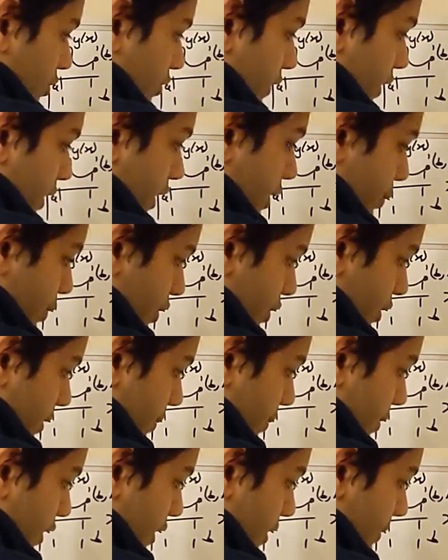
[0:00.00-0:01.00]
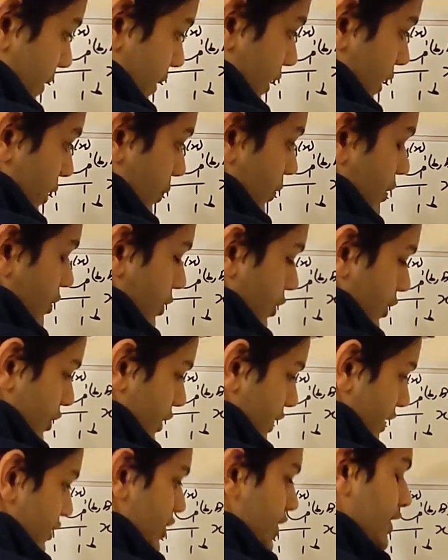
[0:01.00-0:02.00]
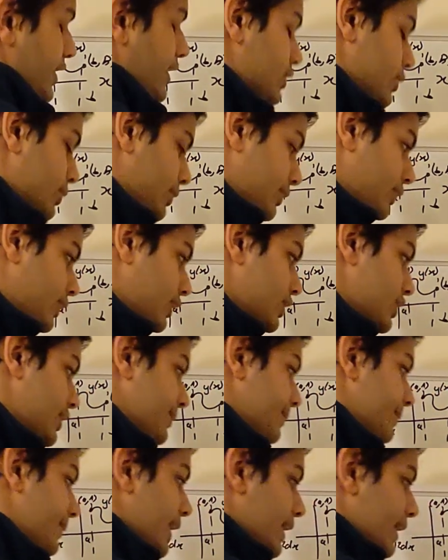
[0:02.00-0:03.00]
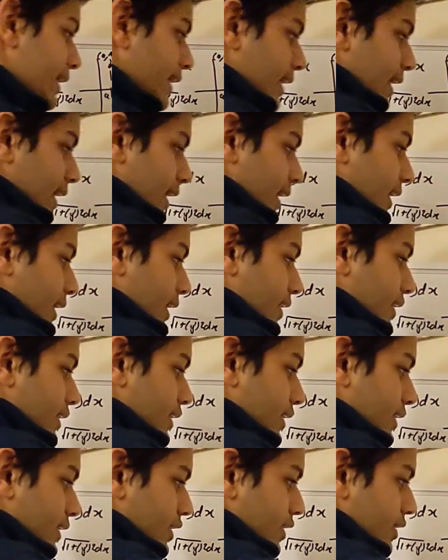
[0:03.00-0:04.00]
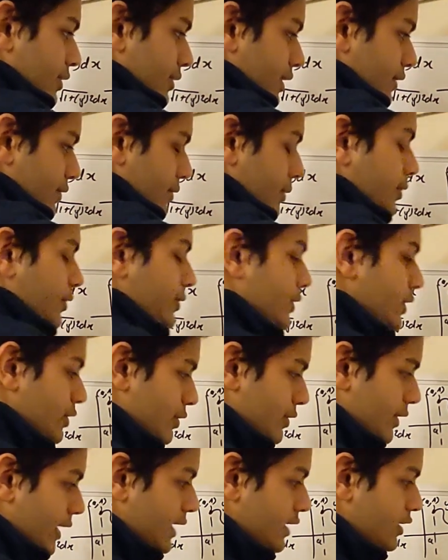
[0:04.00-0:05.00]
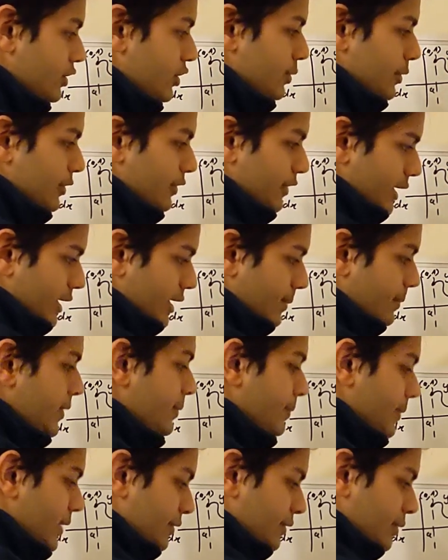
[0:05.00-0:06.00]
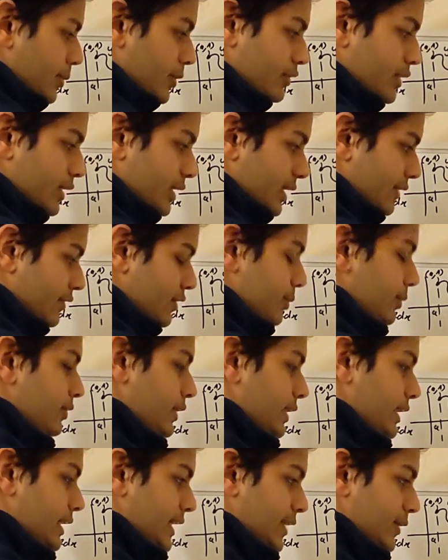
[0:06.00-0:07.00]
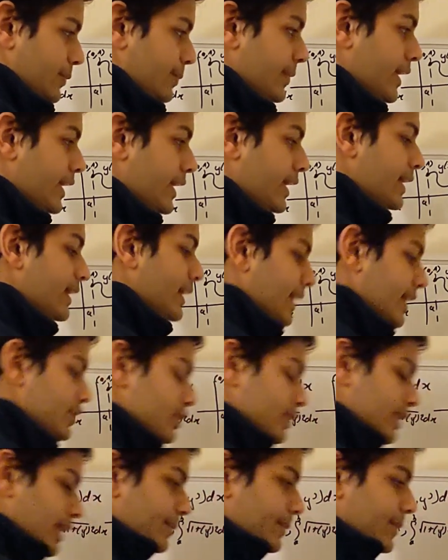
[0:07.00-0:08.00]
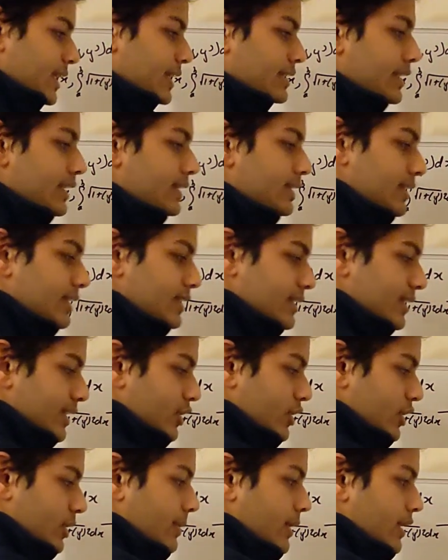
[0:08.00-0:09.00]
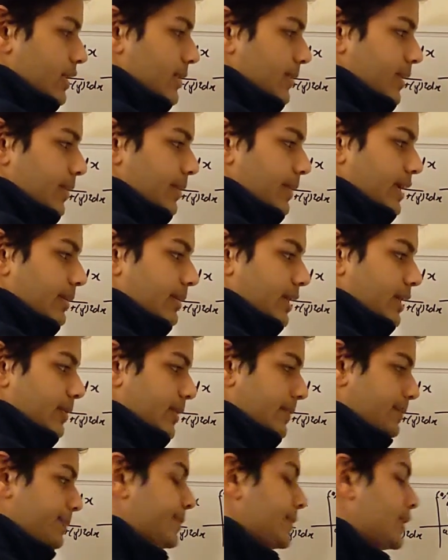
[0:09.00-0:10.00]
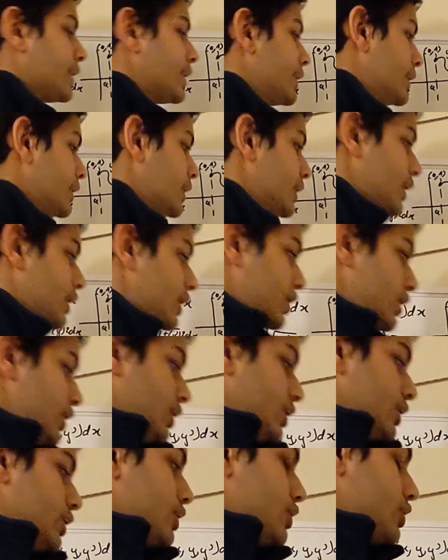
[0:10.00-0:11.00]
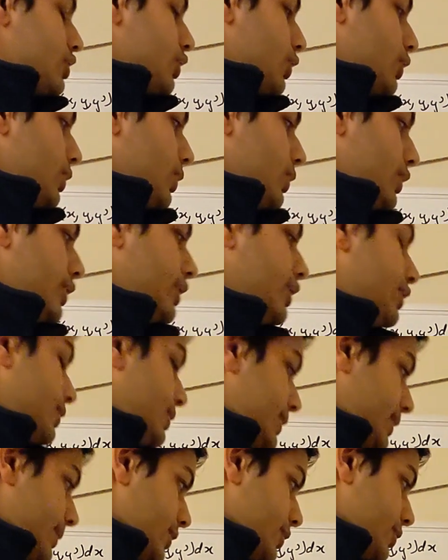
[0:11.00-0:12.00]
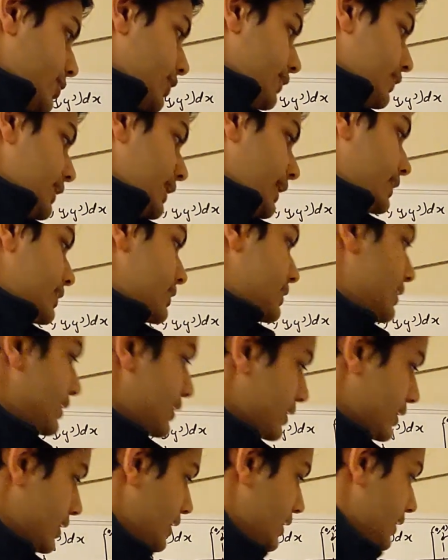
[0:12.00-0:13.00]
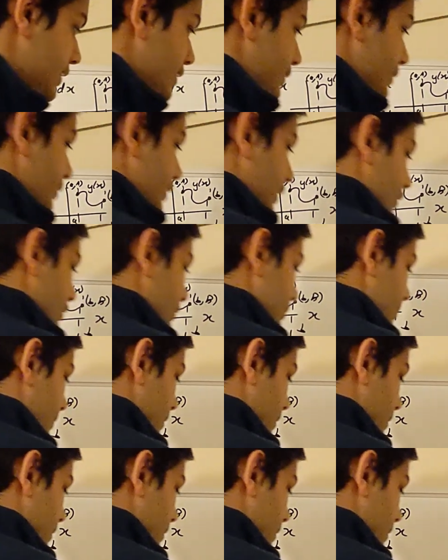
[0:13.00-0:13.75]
over here, which is approximately equal to your change in your actual function. And here, if you move to the right, you're moving up, but if you move to the left, you're moving down. And so that means that this cannot possibly be a minimum. So you can do a similar sort of analysis if f